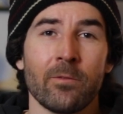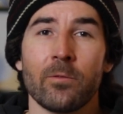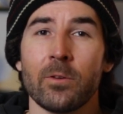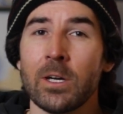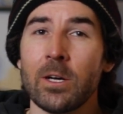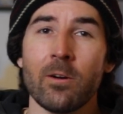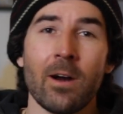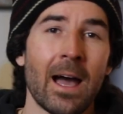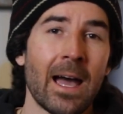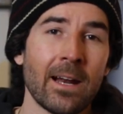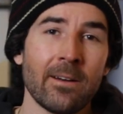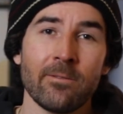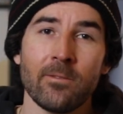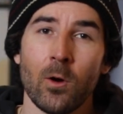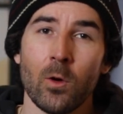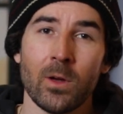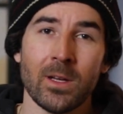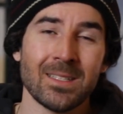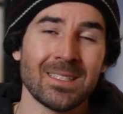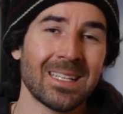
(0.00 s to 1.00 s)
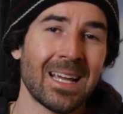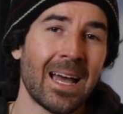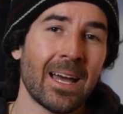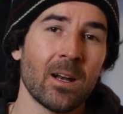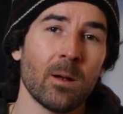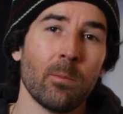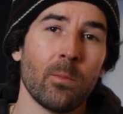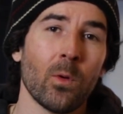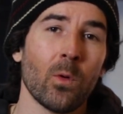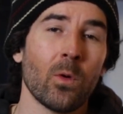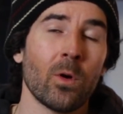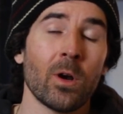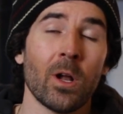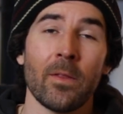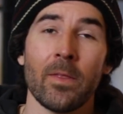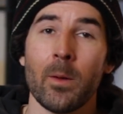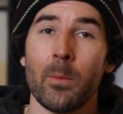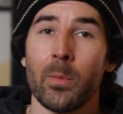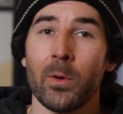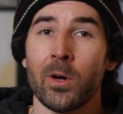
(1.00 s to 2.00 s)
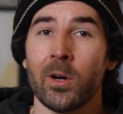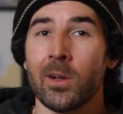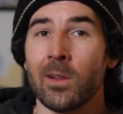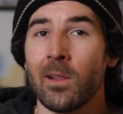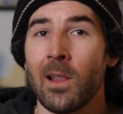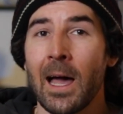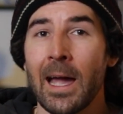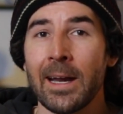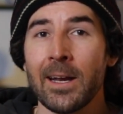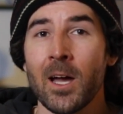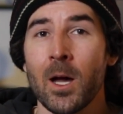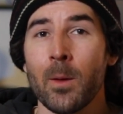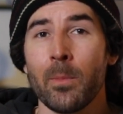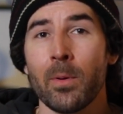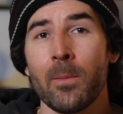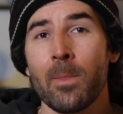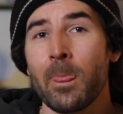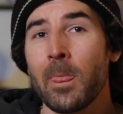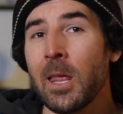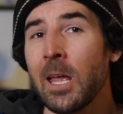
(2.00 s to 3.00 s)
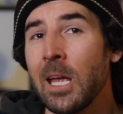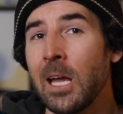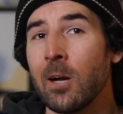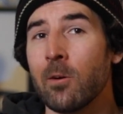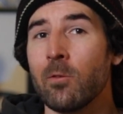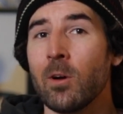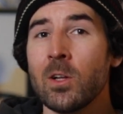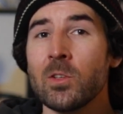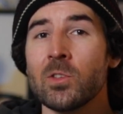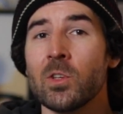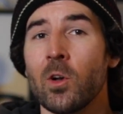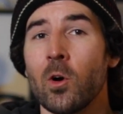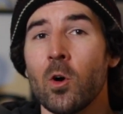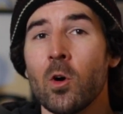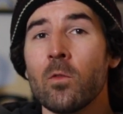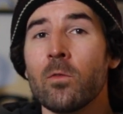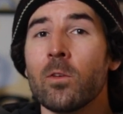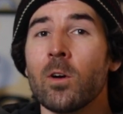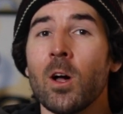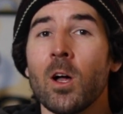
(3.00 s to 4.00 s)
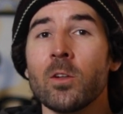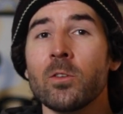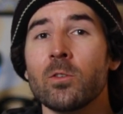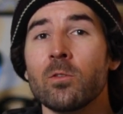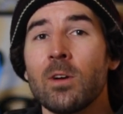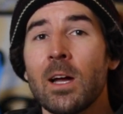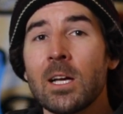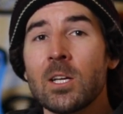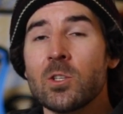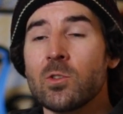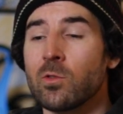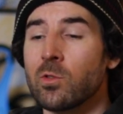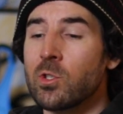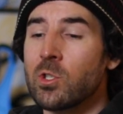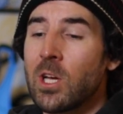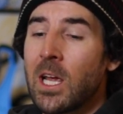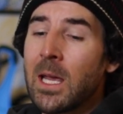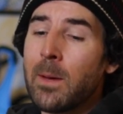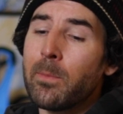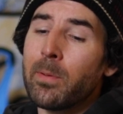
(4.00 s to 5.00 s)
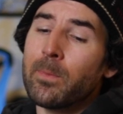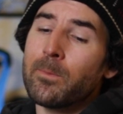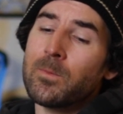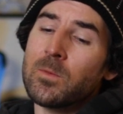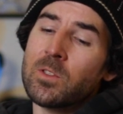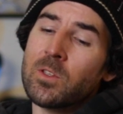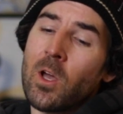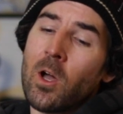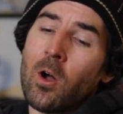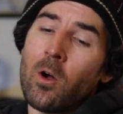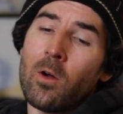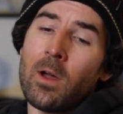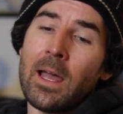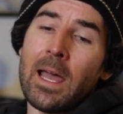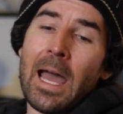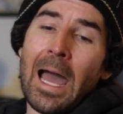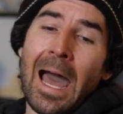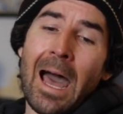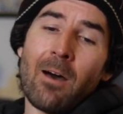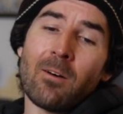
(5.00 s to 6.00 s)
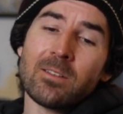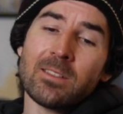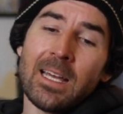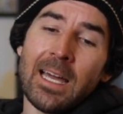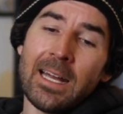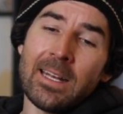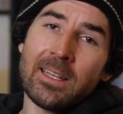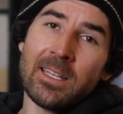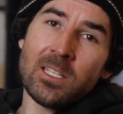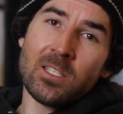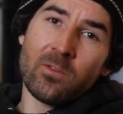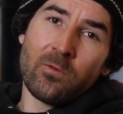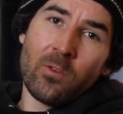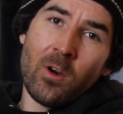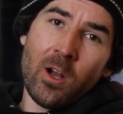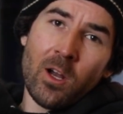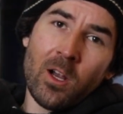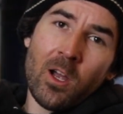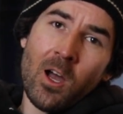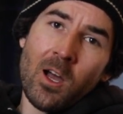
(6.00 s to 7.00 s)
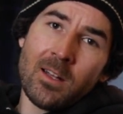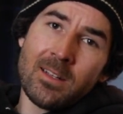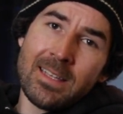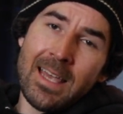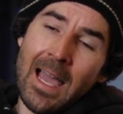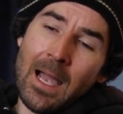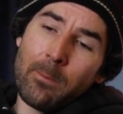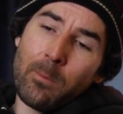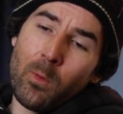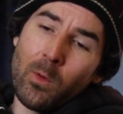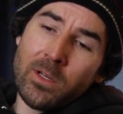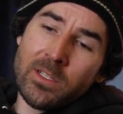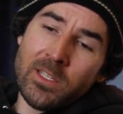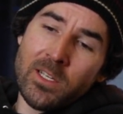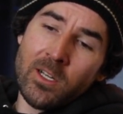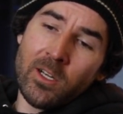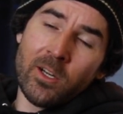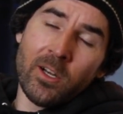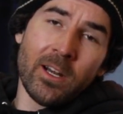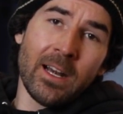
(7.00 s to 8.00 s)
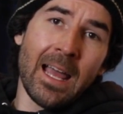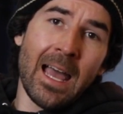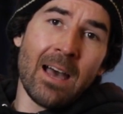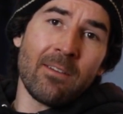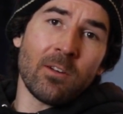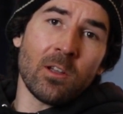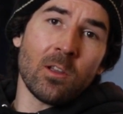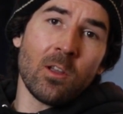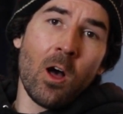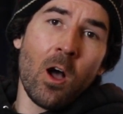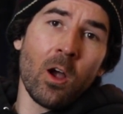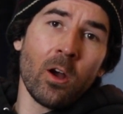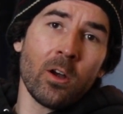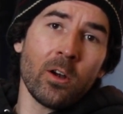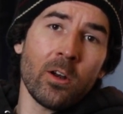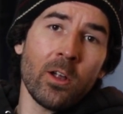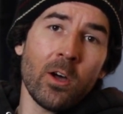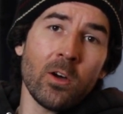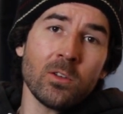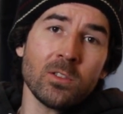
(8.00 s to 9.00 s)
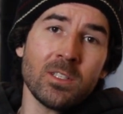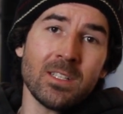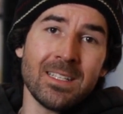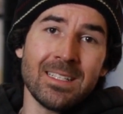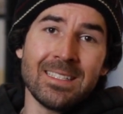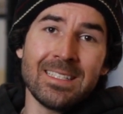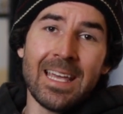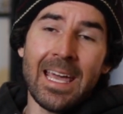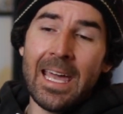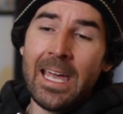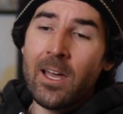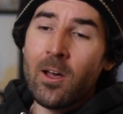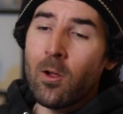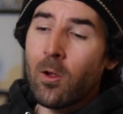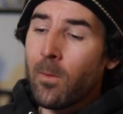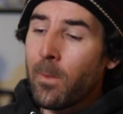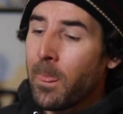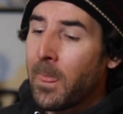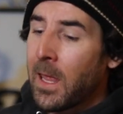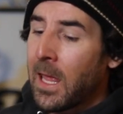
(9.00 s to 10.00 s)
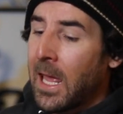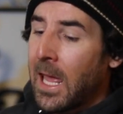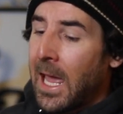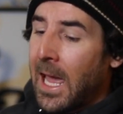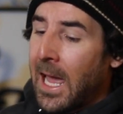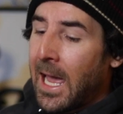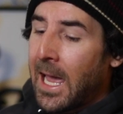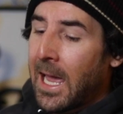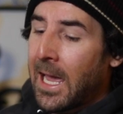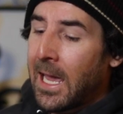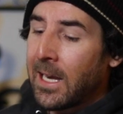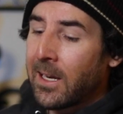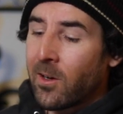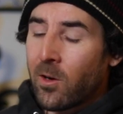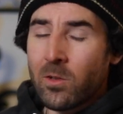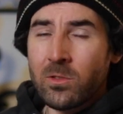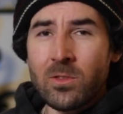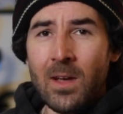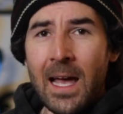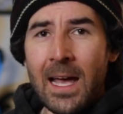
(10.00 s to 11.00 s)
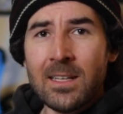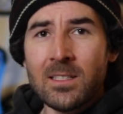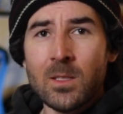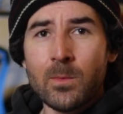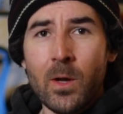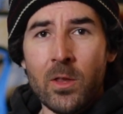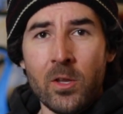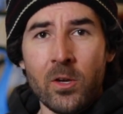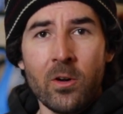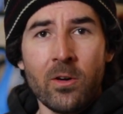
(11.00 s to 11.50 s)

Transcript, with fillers: freeride focused kind of board on the Burton lineup. It runs an overall directional shape. So outside these front contact points here, you're gonna have a longer nose than tail and it also has some other